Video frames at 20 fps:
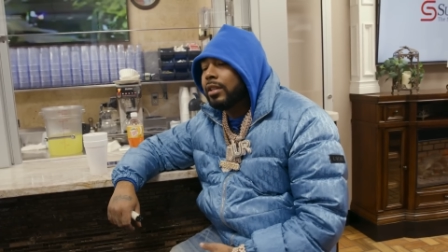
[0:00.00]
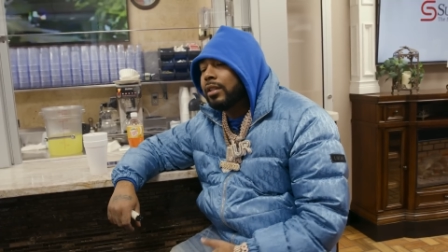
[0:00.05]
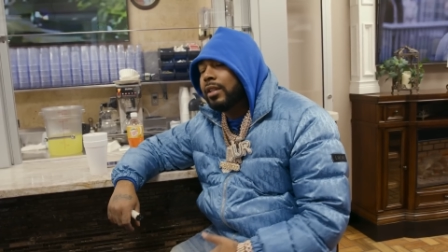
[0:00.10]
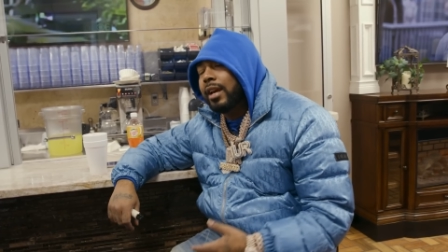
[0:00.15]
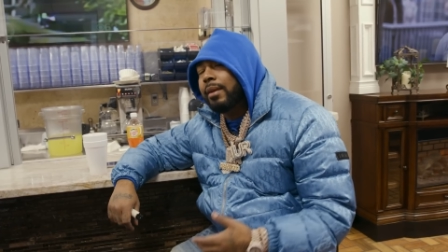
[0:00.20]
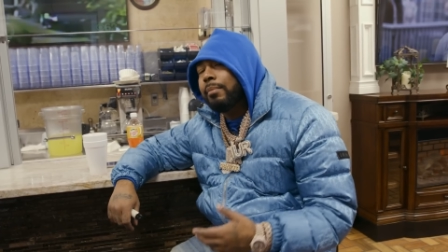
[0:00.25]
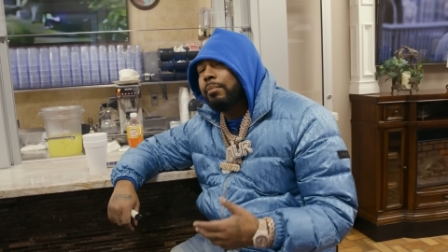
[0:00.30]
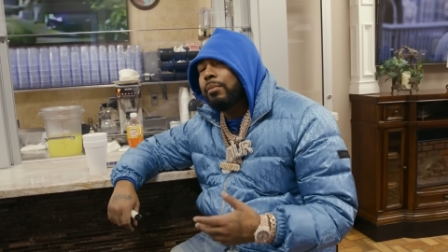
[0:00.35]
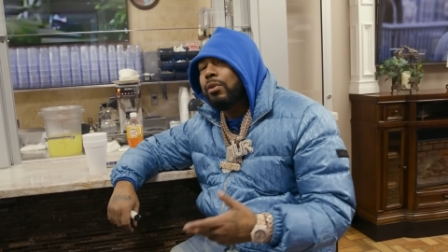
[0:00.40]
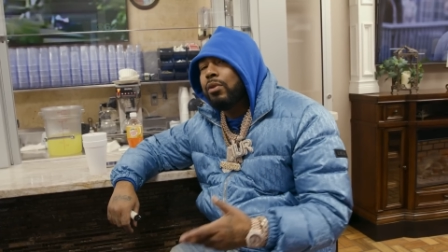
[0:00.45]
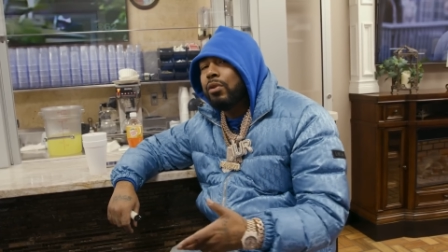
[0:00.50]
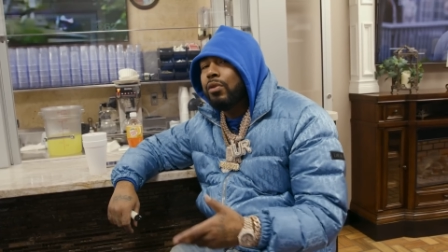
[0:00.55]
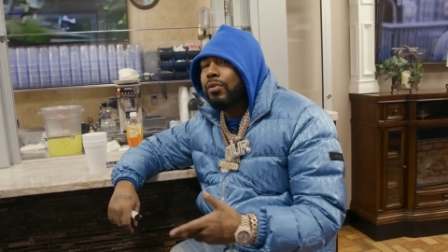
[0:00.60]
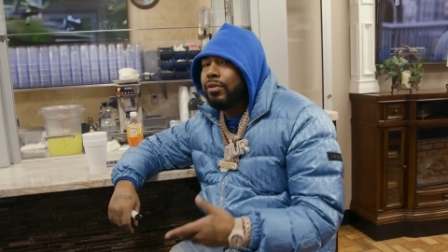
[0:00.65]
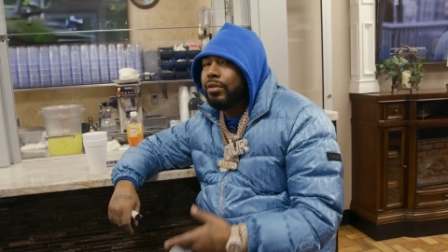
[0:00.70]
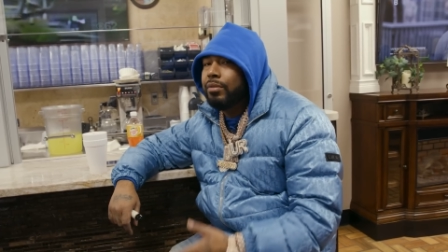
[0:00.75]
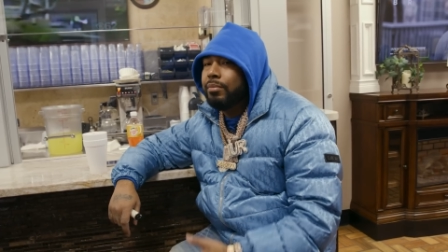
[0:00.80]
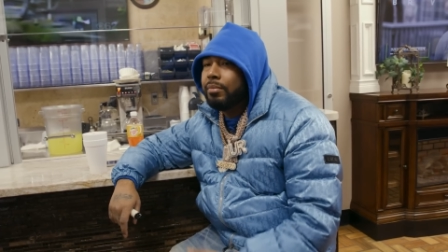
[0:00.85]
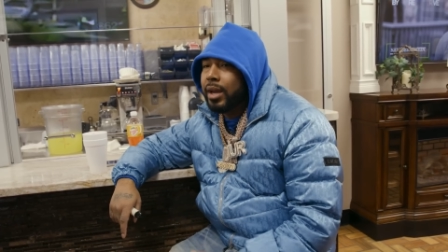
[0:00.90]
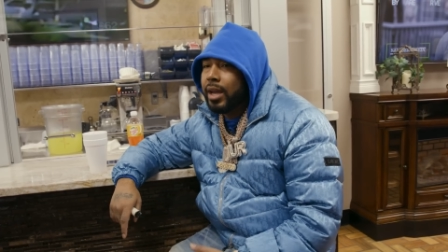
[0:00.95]
That
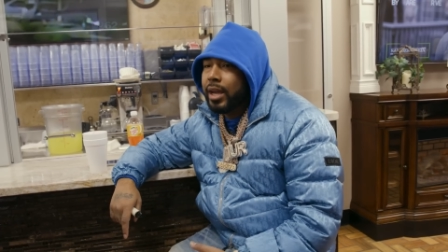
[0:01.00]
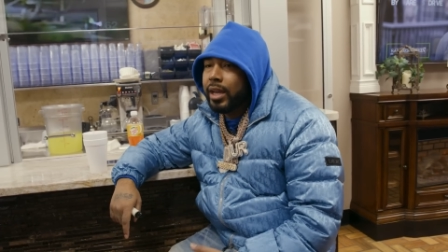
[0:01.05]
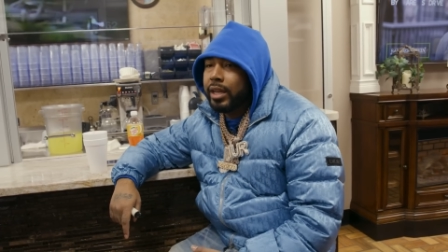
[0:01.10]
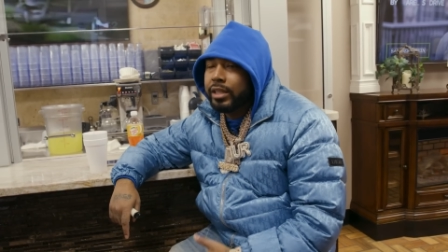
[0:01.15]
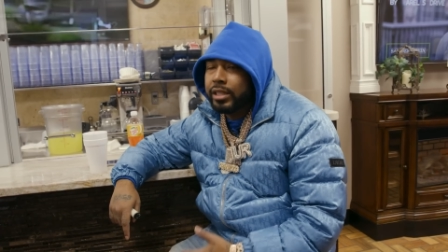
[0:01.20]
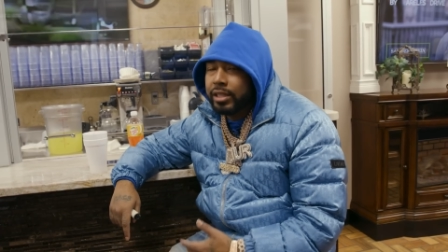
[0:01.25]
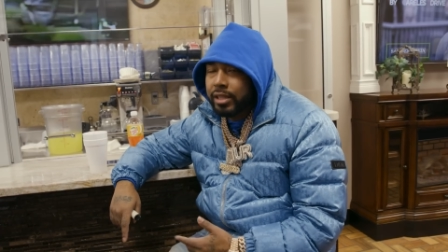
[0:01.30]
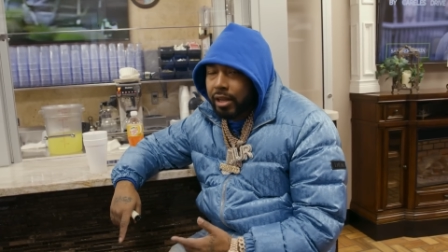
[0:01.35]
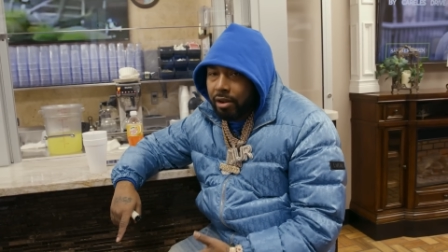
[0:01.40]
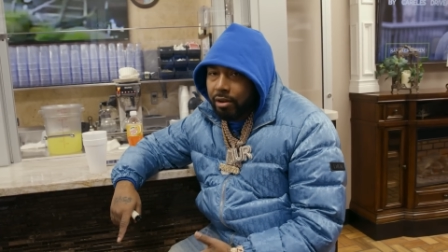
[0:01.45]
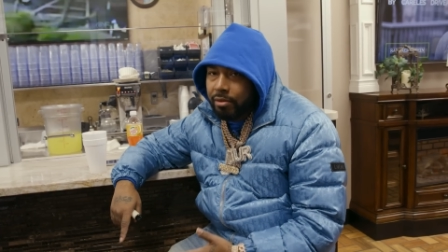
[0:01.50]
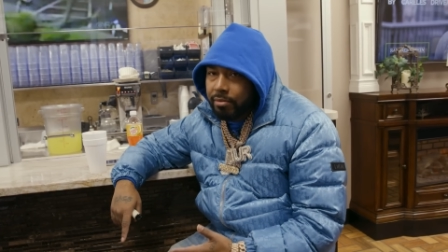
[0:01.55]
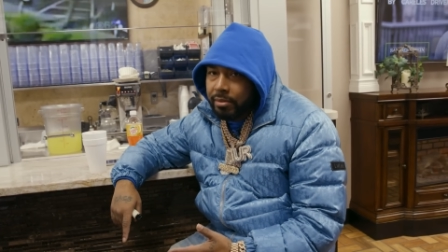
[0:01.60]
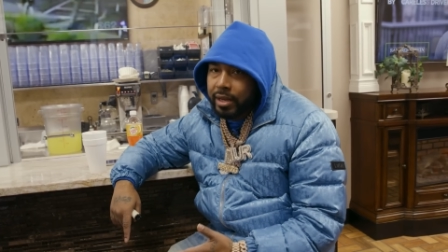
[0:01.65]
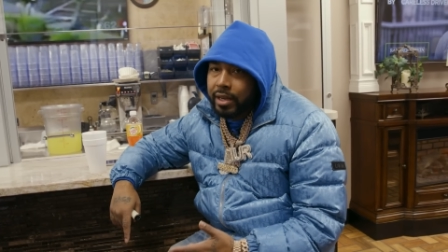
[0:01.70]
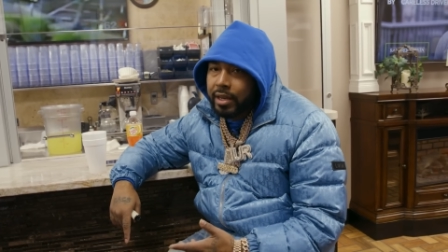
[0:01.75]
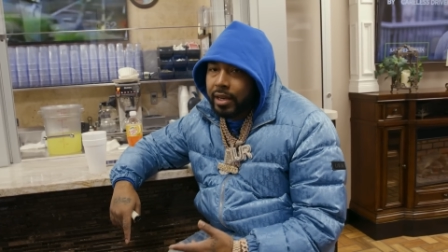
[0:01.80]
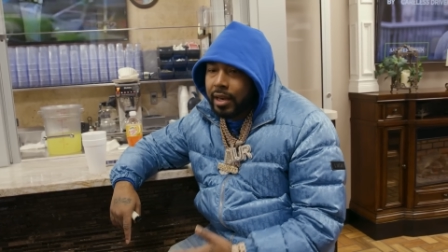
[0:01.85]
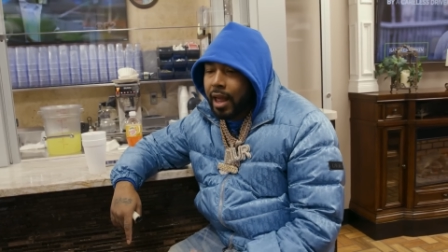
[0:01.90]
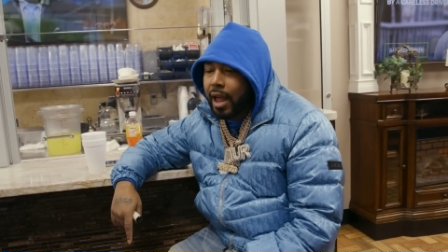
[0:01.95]
movie you made showed
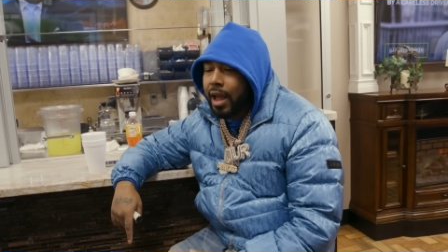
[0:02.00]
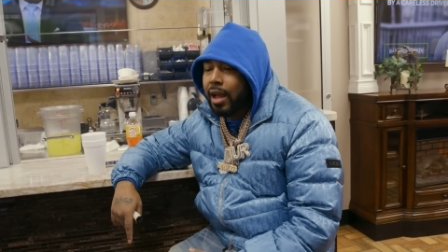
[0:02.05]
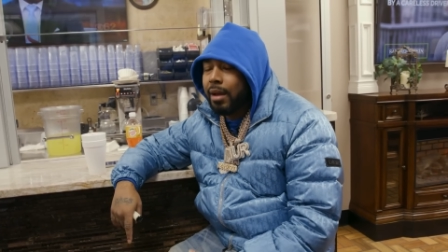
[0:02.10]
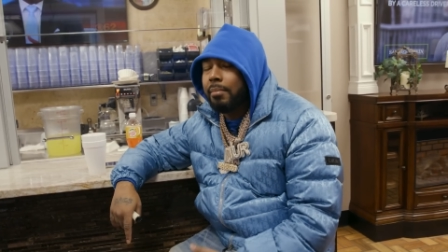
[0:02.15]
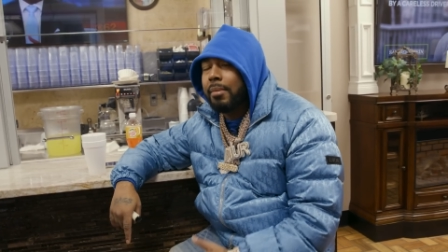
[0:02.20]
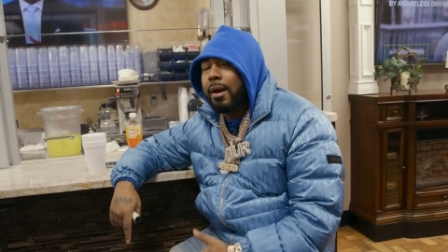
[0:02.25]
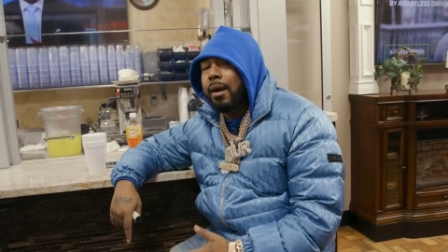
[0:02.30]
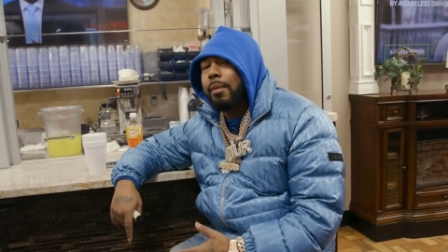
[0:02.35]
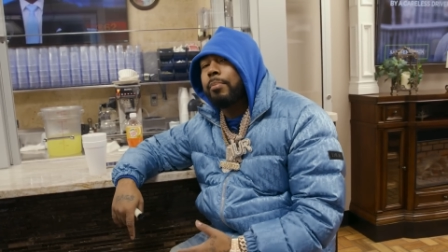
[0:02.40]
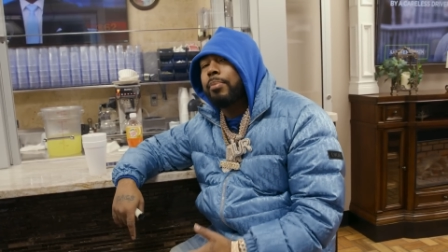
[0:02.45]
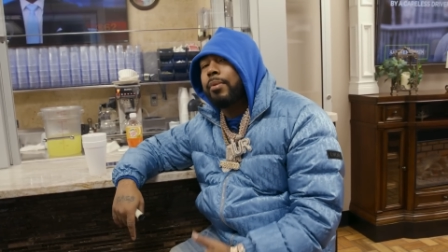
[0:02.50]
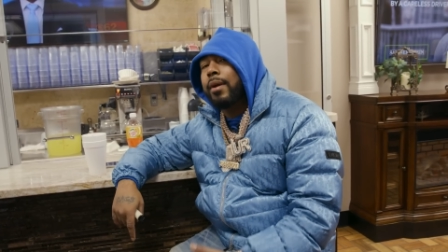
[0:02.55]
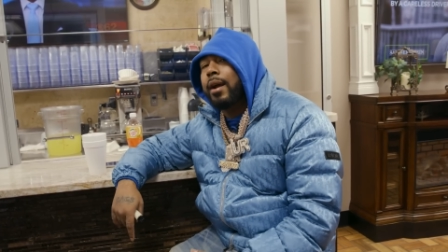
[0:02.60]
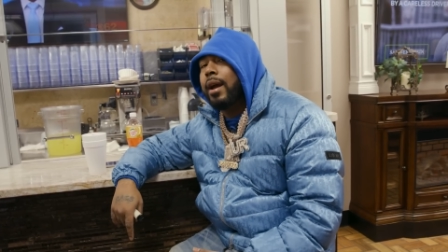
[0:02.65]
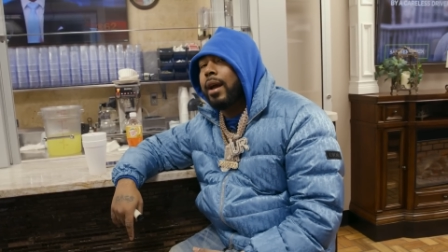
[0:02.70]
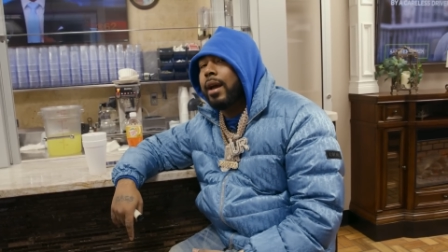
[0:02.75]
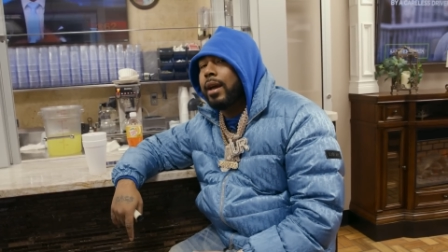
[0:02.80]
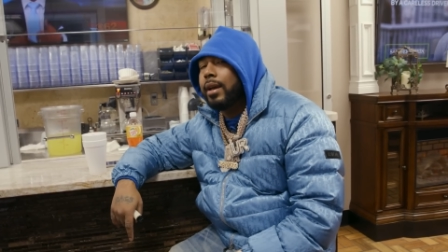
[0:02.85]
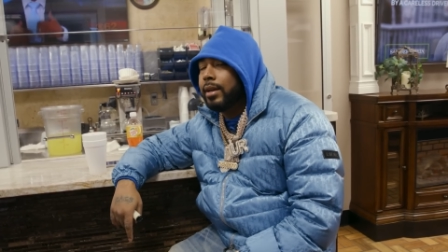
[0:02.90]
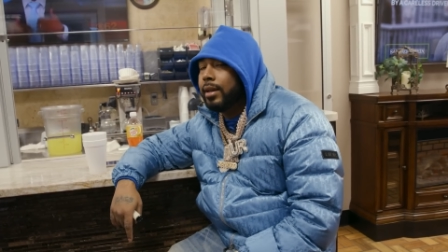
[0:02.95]
me a lot about
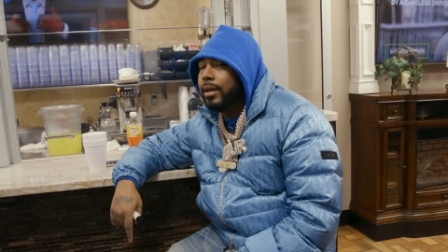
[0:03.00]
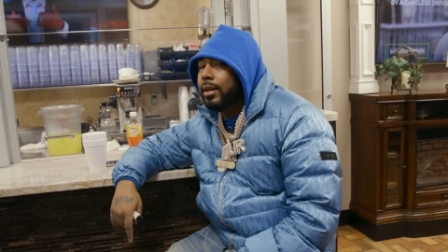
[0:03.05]
pride.